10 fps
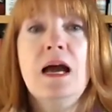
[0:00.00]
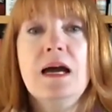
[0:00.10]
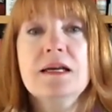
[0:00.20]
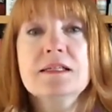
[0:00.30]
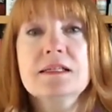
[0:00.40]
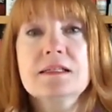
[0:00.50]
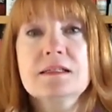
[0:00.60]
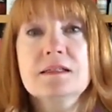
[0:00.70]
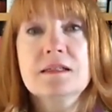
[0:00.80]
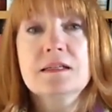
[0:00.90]
ask
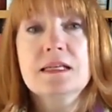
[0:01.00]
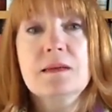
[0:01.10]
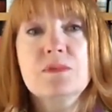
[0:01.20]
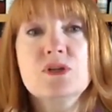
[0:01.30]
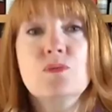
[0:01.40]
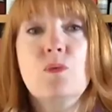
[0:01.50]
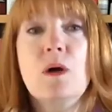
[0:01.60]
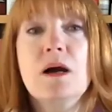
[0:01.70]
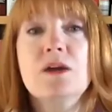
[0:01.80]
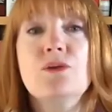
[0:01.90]
the team to
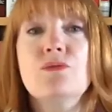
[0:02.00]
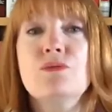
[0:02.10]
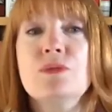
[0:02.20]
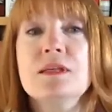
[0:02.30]
walk you through